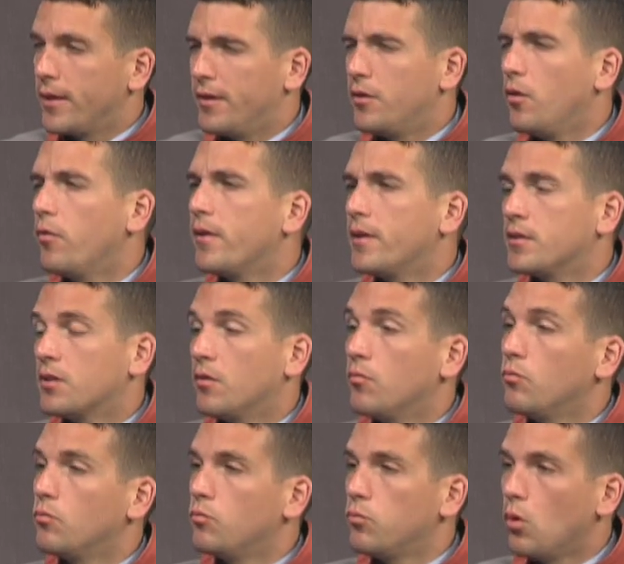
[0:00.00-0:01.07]
I know there's a
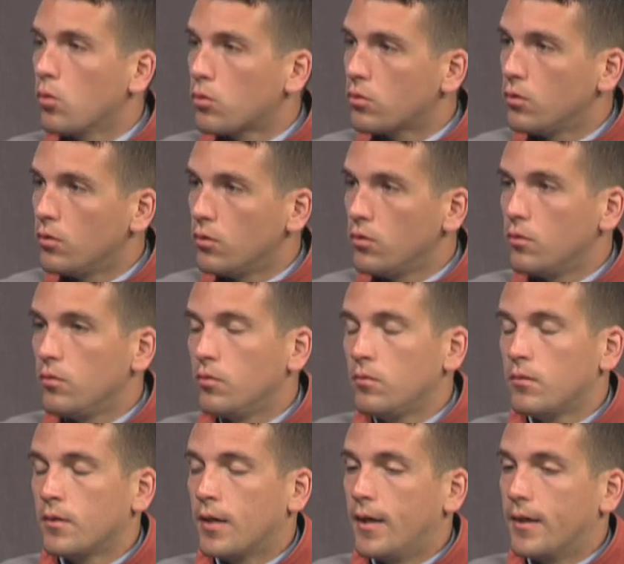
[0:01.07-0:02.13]
local
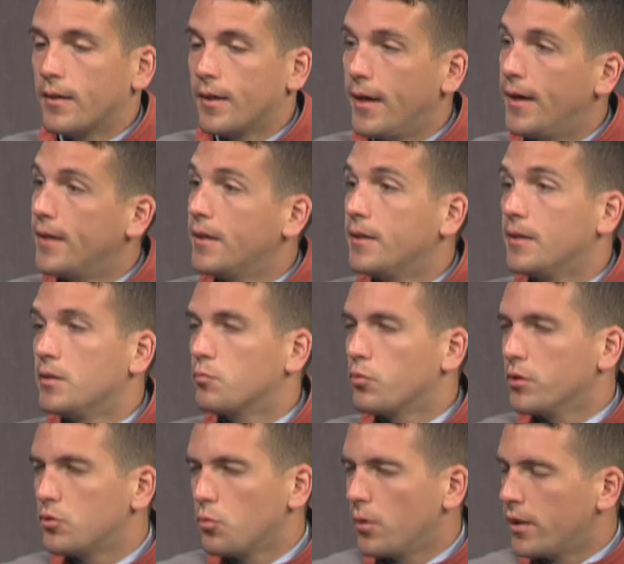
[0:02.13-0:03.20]
uh, guy in East
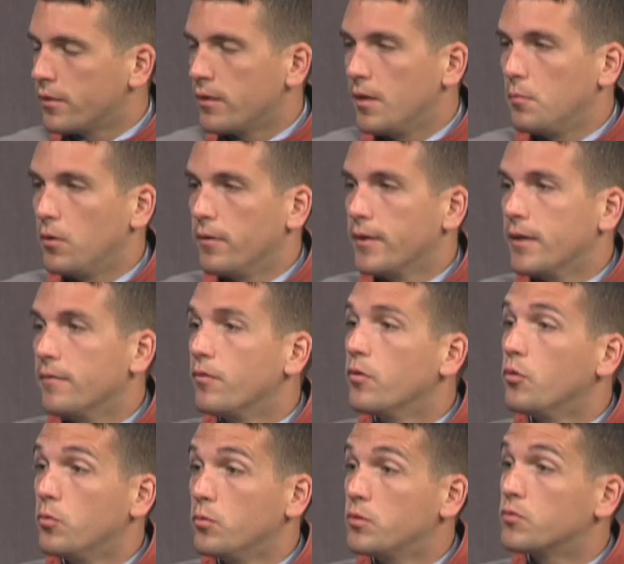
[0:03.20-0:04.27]
Bridgewater, I believe,
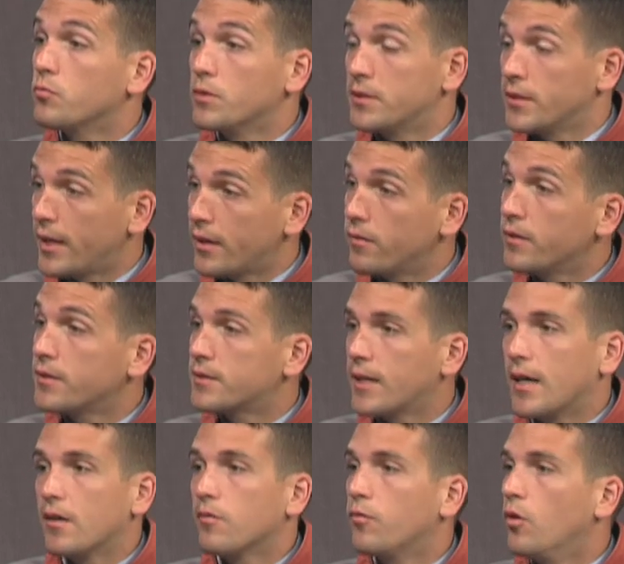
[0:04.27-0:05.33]
who's recycling
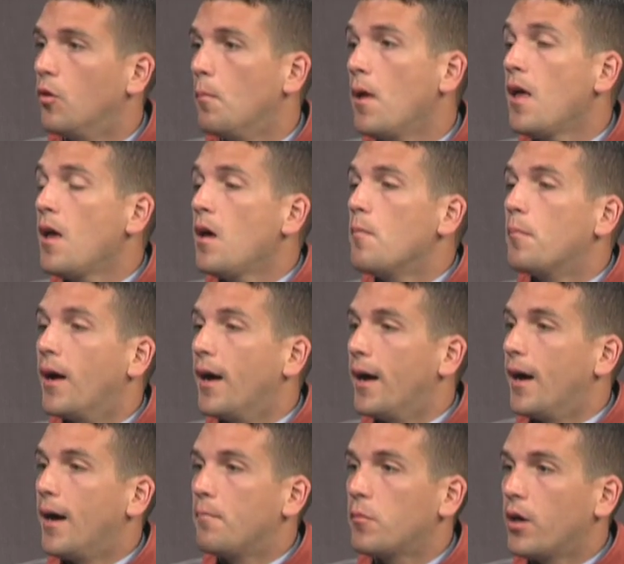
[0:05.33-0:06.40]
styrofoam, but
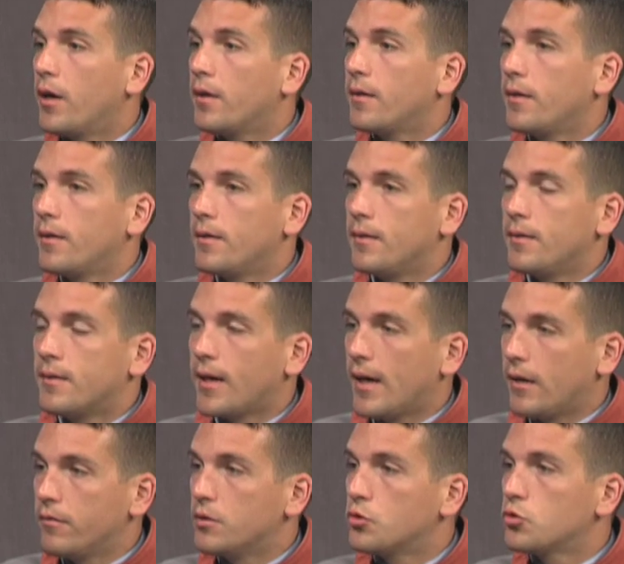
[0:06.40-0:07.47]
I'm not
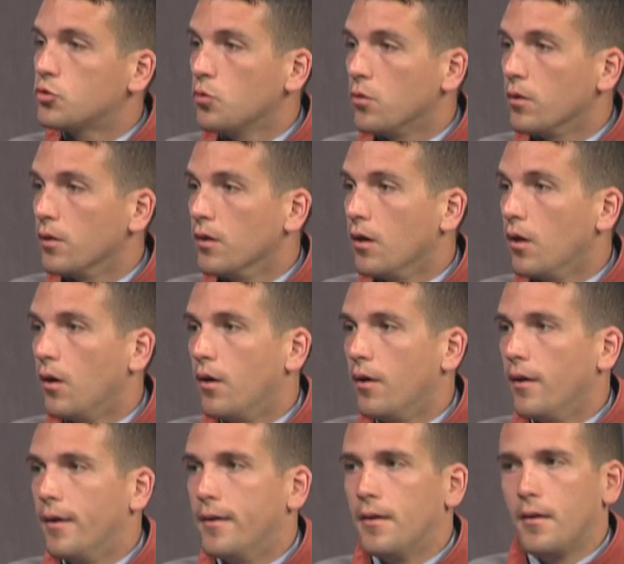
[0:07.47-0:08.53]
entirely sure
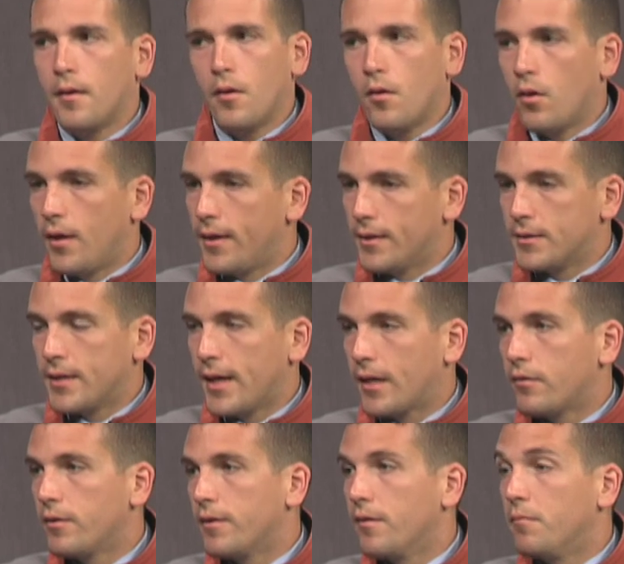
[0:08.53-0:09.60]
on
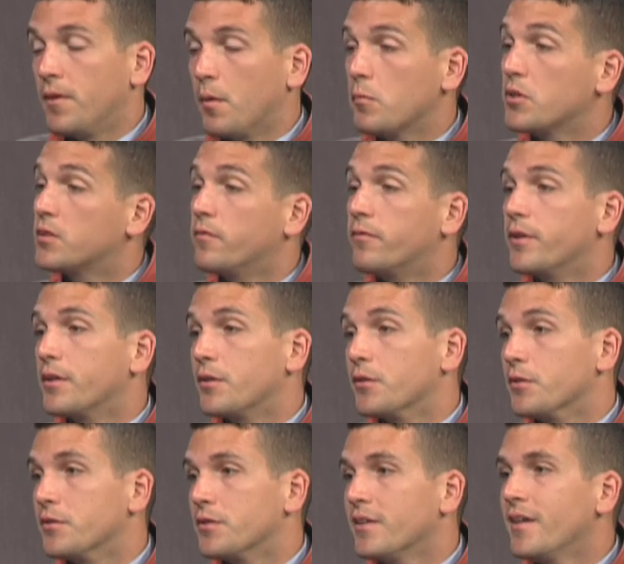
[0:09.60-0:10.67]
exactly the numbers and
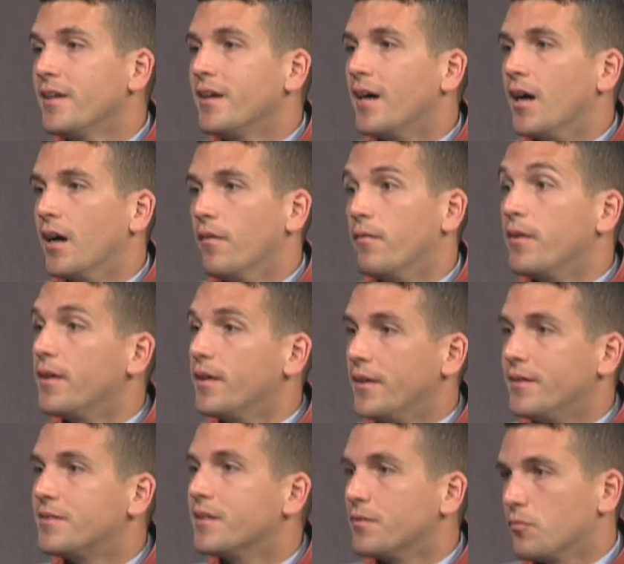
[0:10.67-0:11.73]
figures of
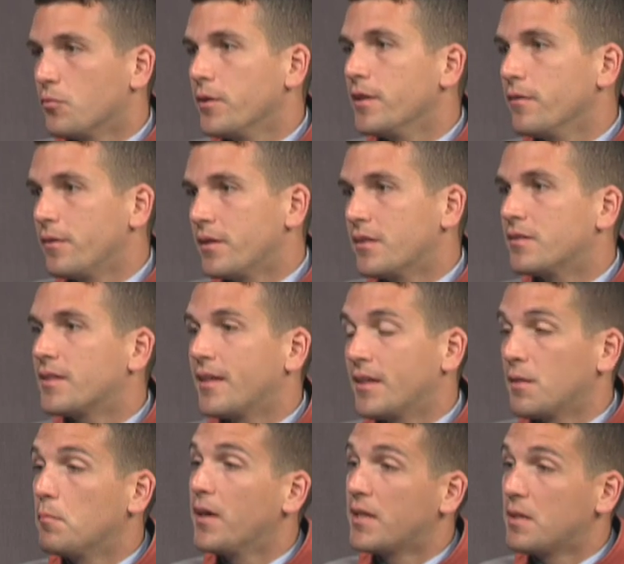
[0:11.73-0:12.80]
is it really
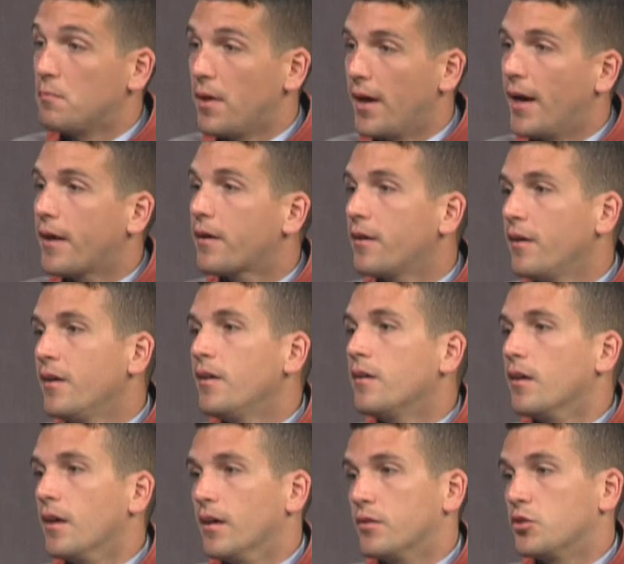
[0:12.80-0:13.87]
sending money back,
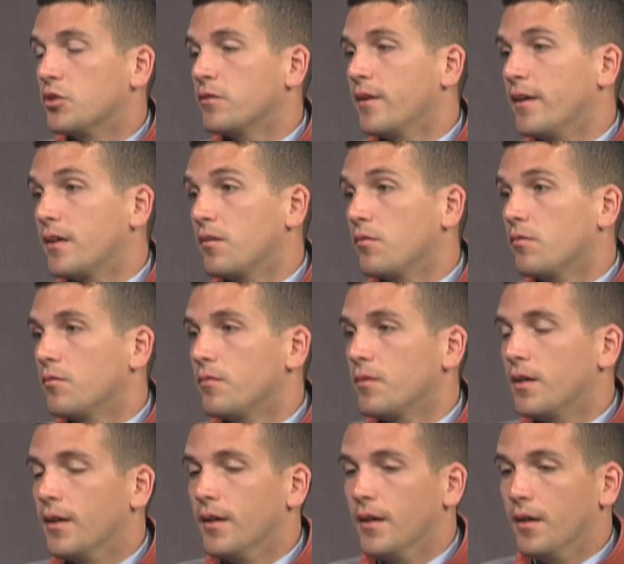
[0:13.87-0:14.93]
uh, just like
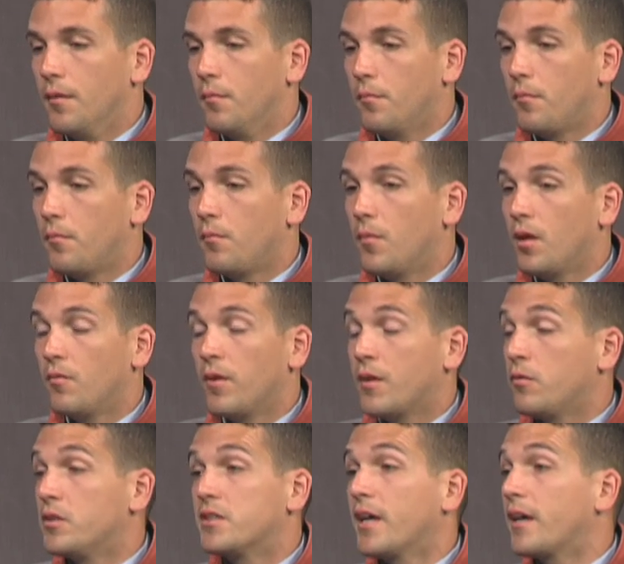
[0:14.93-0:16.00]
um, like
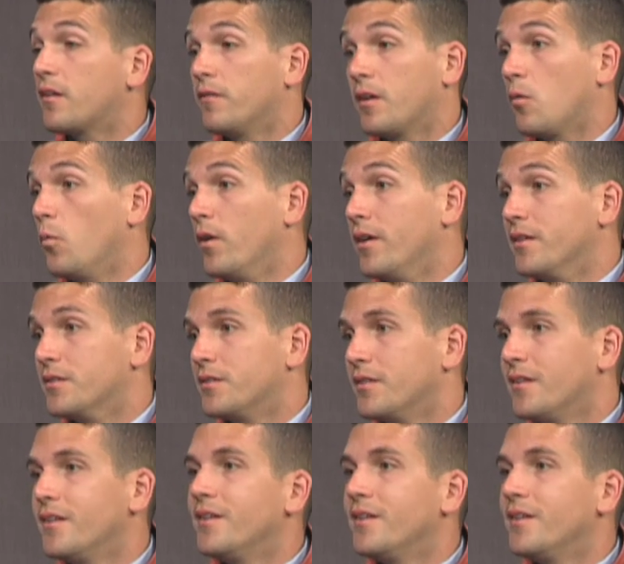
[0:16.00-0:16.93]
recycling was,